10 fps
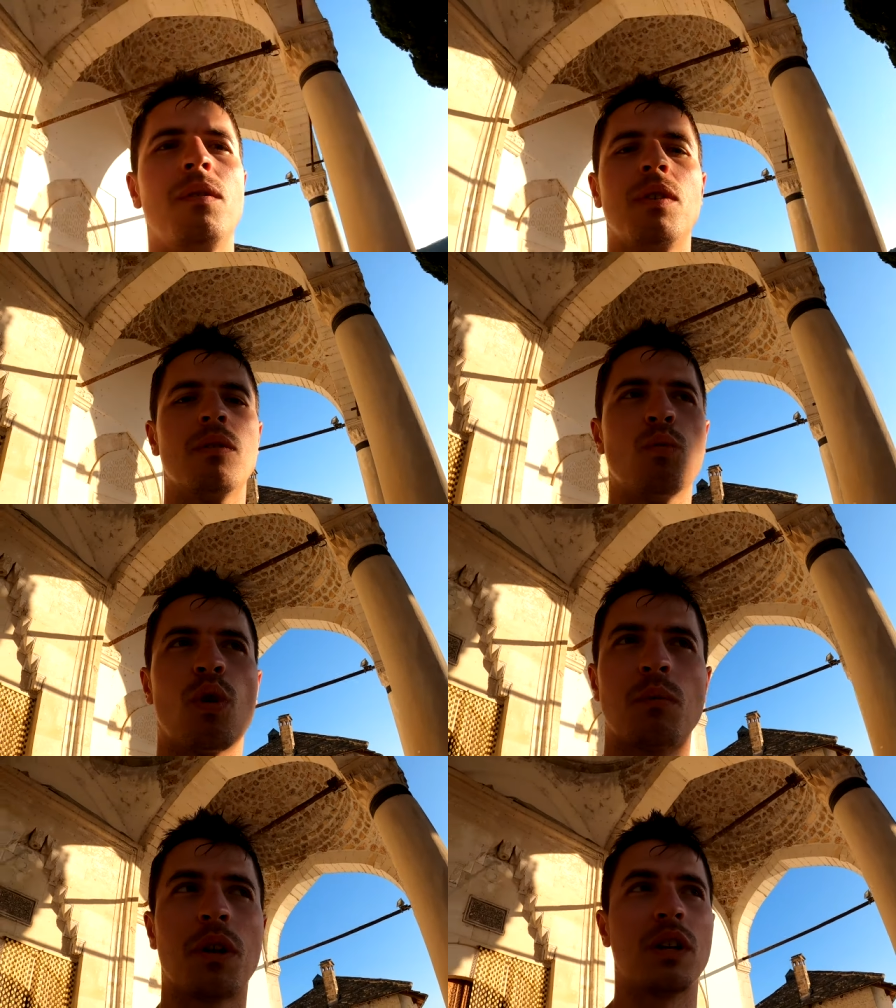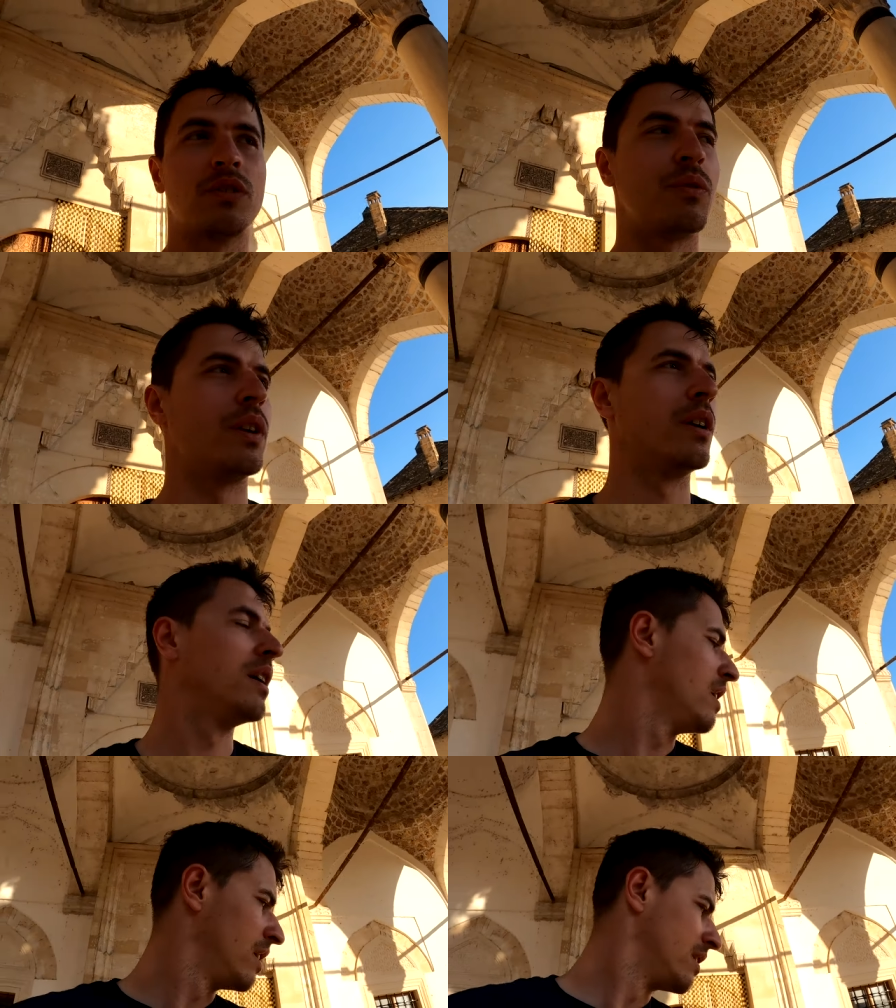you live in a warm country,
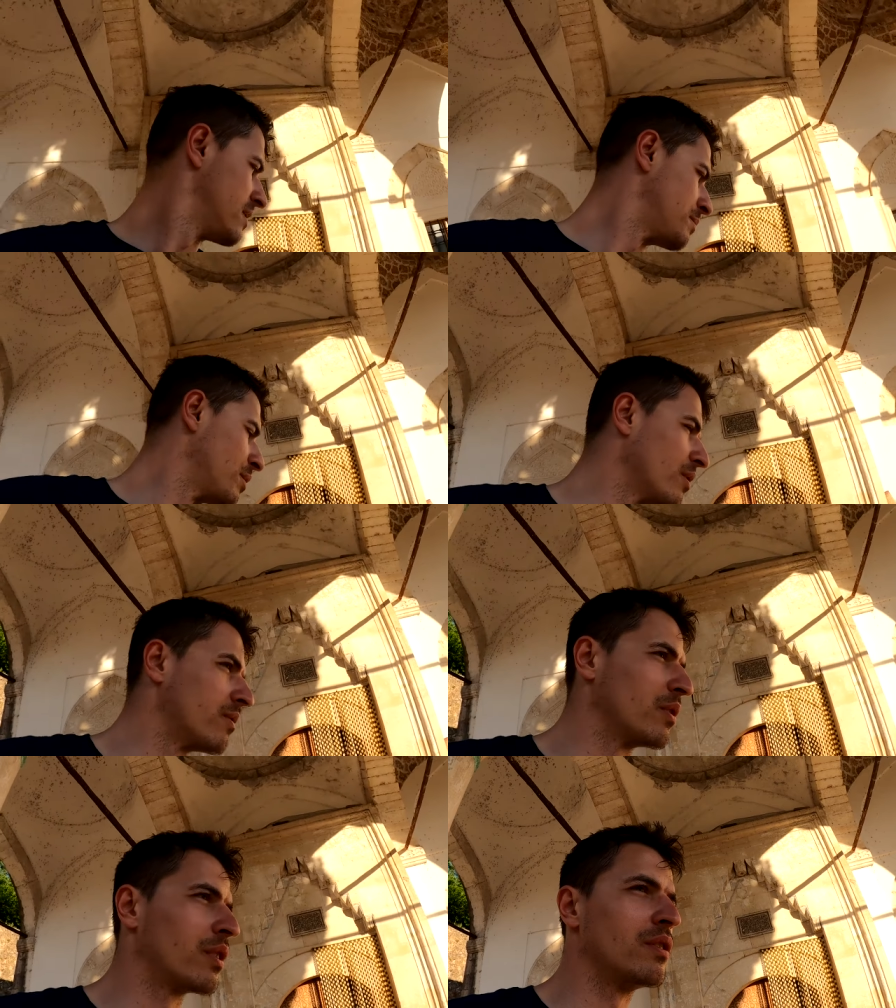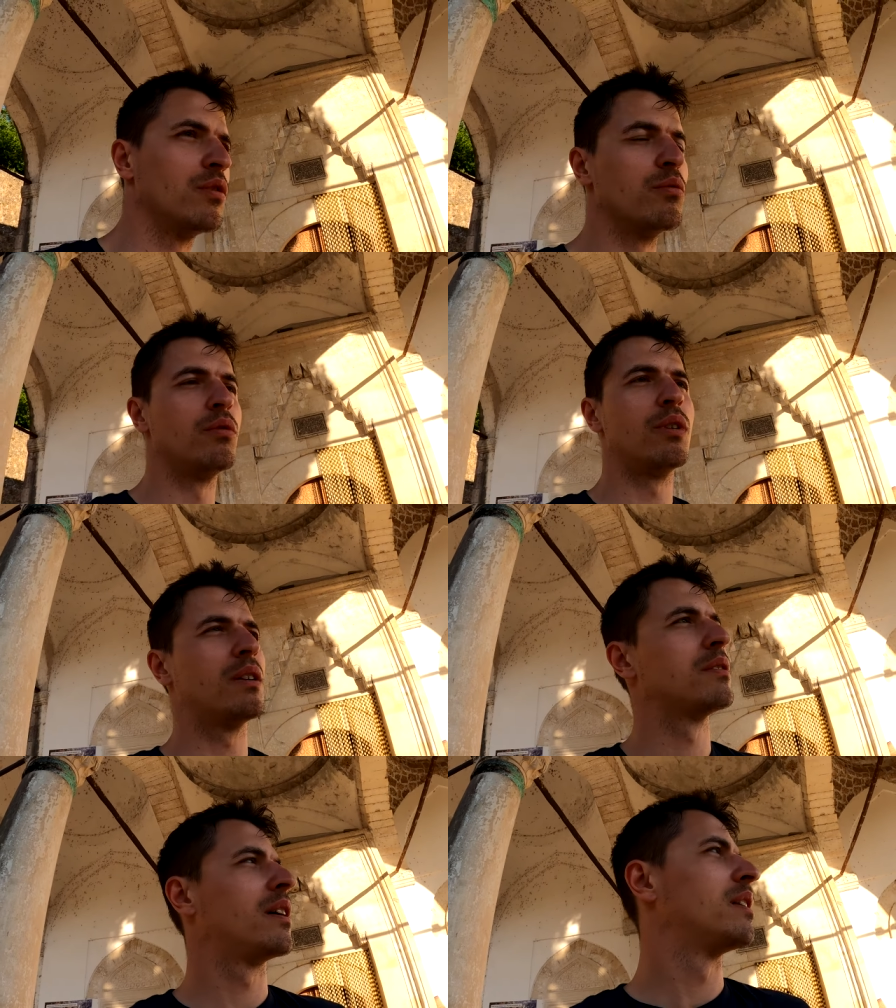it's beautiful. You can do wudu
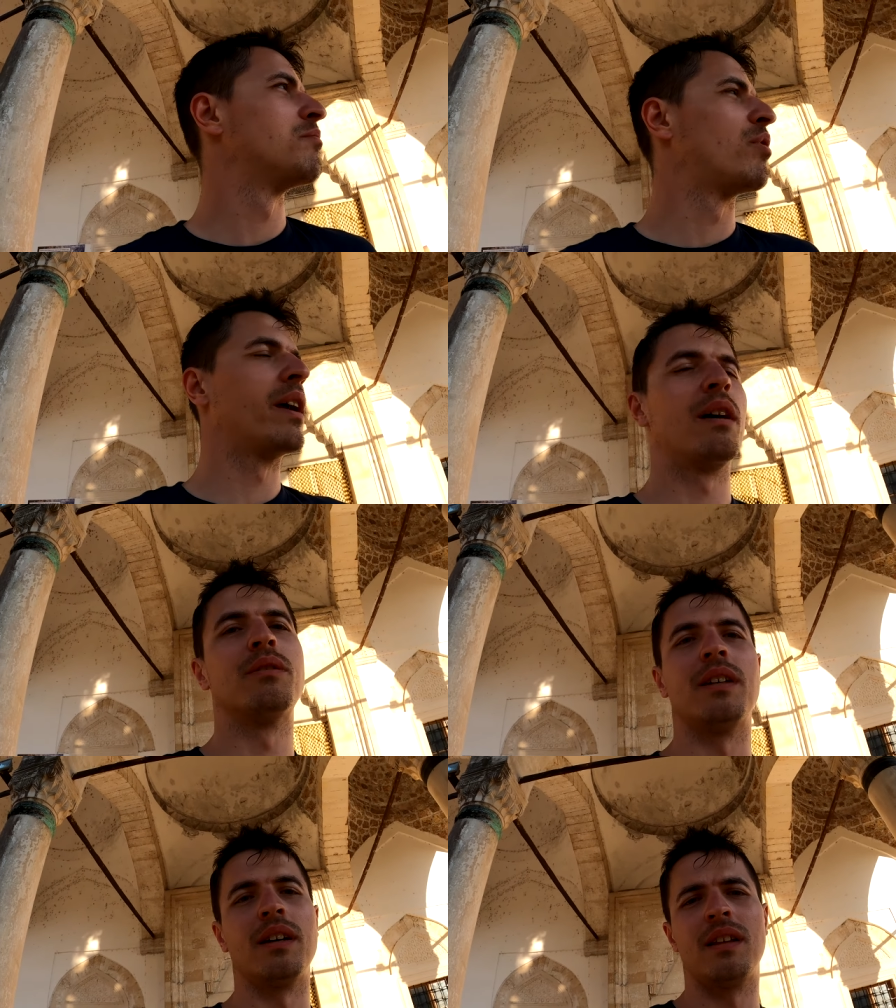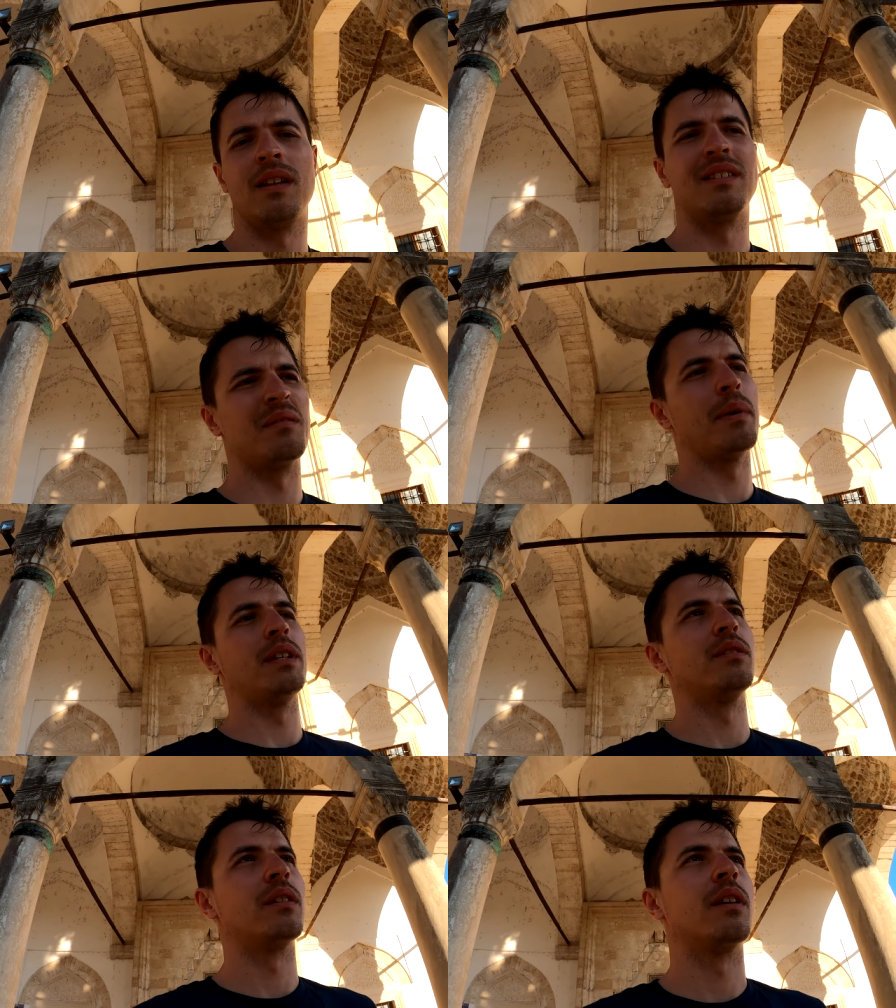outside and pray outside. It's
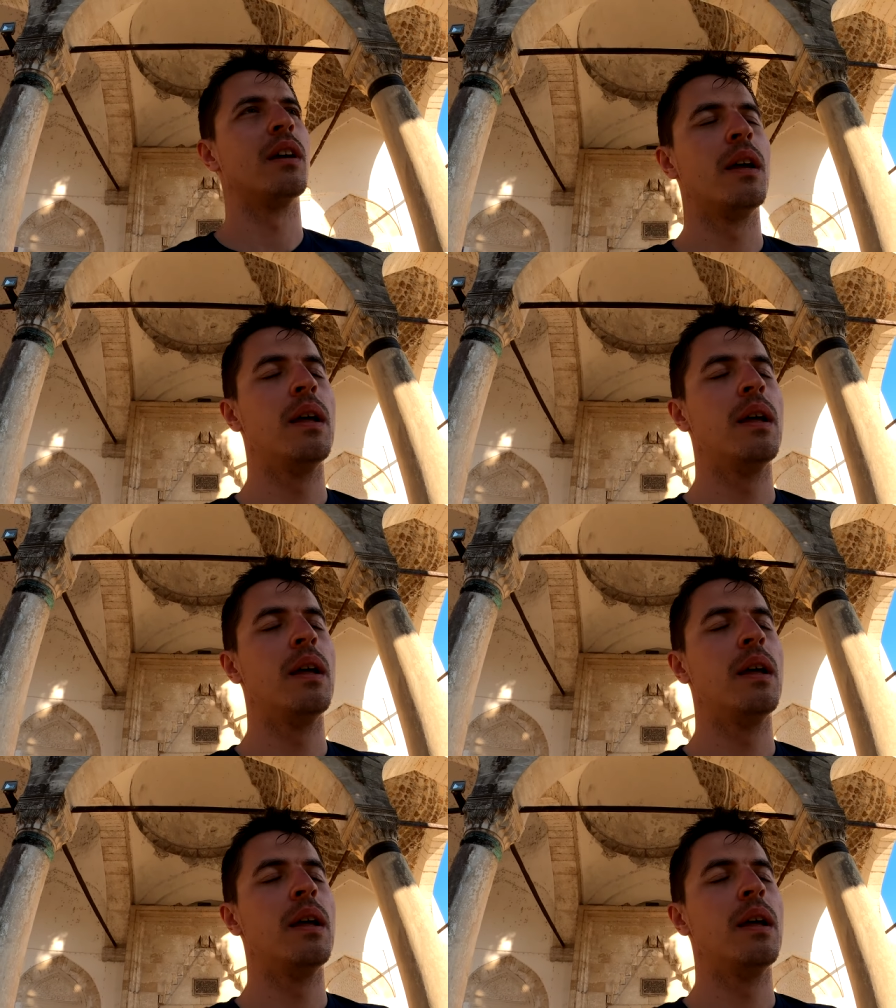amazing.